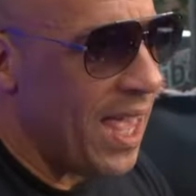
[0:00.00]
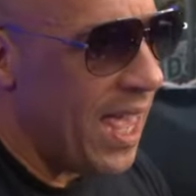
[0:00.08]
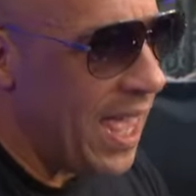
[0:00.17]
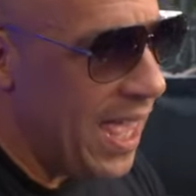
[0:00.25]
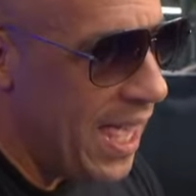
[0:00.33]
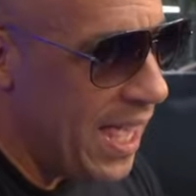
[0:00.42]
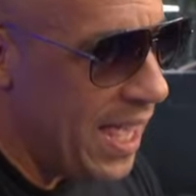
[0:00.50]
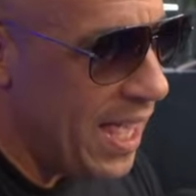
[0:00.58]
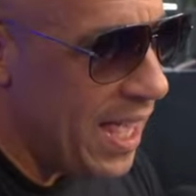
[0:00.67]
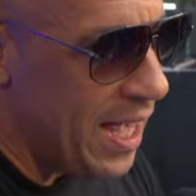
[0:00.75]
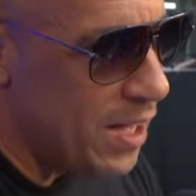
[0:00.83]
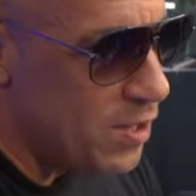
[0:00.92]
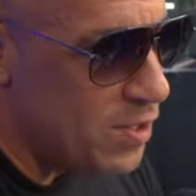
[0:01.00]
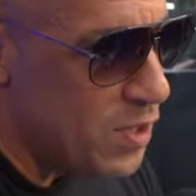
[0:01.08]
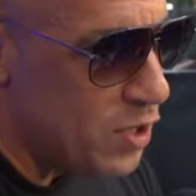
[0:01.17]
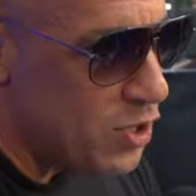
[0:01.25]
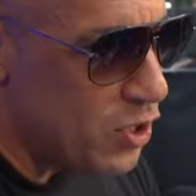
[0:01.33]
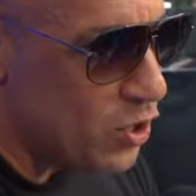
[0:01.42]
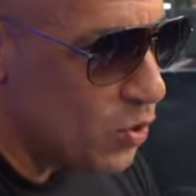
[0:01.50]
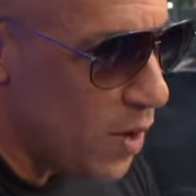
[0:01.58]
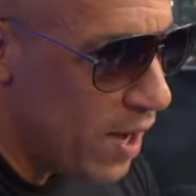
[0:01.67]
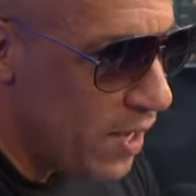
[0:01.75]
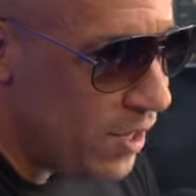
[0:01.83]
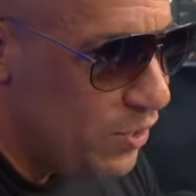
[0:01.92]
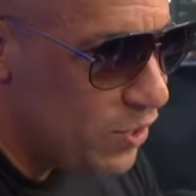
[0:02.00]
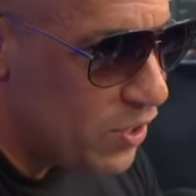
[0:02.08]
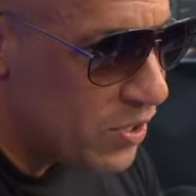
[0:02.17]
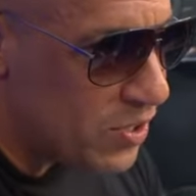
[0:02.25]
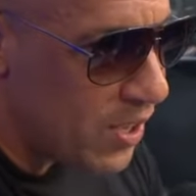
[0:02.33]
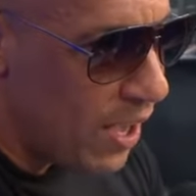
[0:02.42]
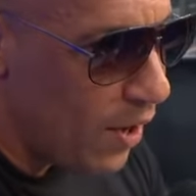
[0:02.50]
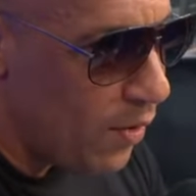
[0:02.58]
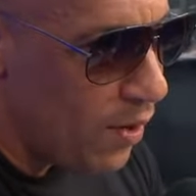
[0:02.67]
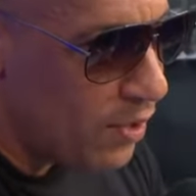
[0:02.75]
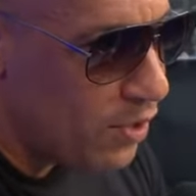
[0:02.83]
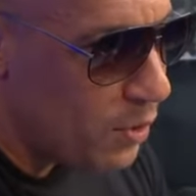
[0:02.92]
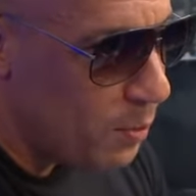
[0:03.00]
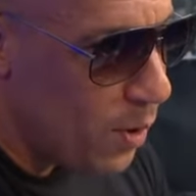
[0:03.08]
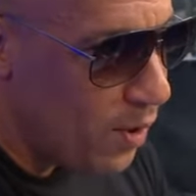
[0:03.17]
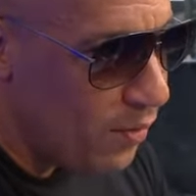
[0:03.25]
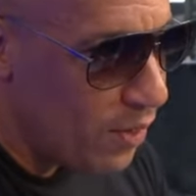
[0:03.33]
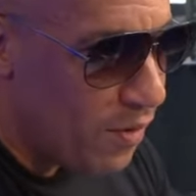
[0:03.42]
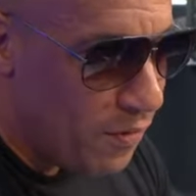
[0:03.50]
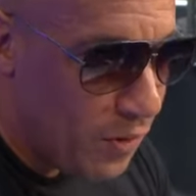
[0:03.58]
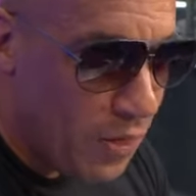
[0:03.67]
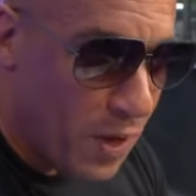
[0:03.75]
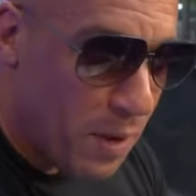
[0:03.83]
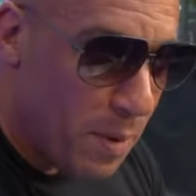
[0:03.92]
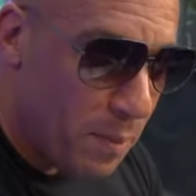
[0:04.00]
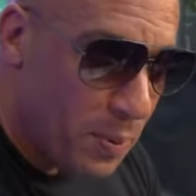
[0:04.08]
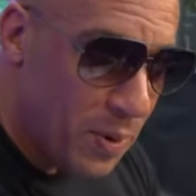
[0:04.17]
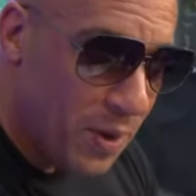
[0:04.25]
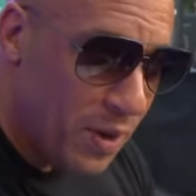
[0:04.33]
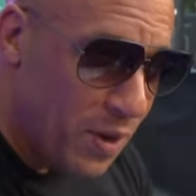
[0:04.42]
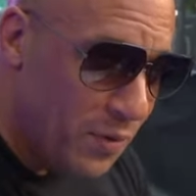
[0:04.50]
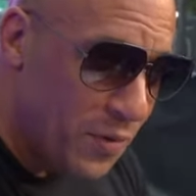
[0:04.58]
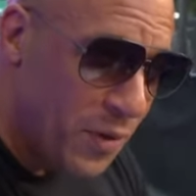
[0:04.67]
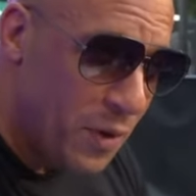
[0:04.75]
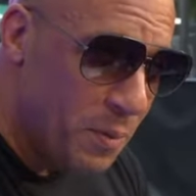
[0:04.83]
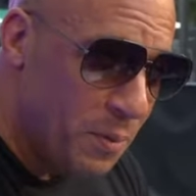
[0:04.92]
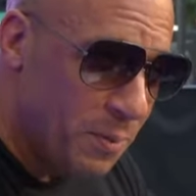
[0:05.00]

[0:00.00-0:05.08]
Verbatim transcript: He is the strangest character Marvel ever thought about putting on film.